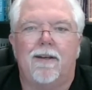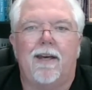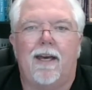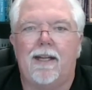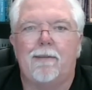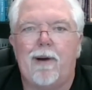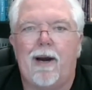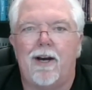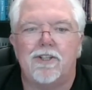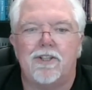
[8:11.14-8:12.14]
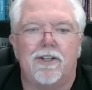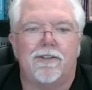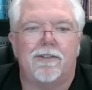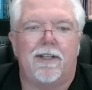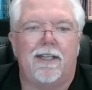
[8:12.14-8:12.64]
And it
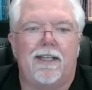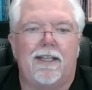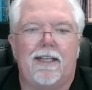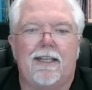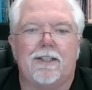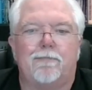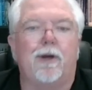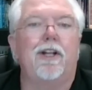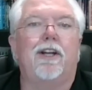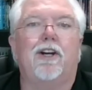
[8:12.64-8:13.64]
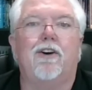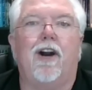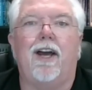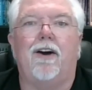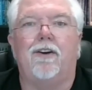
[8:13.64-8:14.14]
perishes. And it's put in the
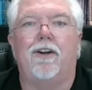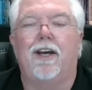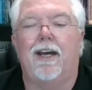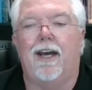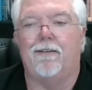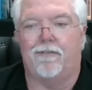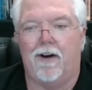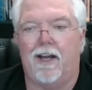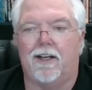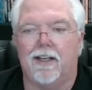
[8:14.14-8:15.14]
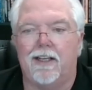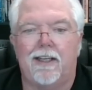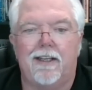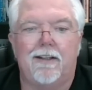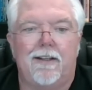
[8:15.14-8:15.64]
ground. And
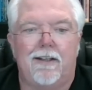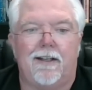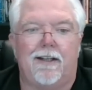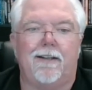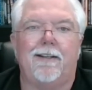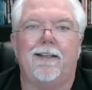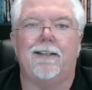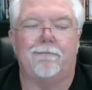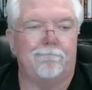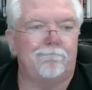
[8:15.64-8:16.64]
frankly, uh, it